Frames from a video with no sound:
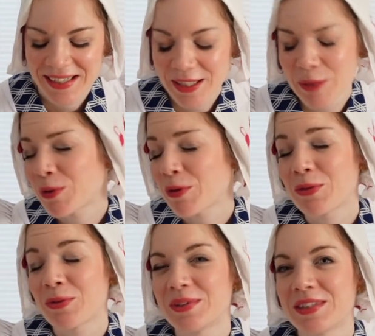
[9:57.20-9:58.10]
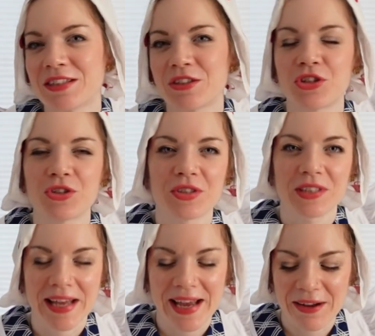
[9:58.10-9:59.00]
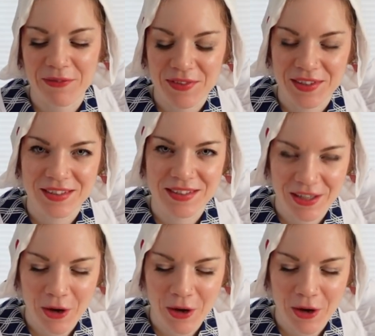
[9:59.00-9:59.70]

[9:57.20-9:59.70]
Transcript: kimono enthusiasts should have this at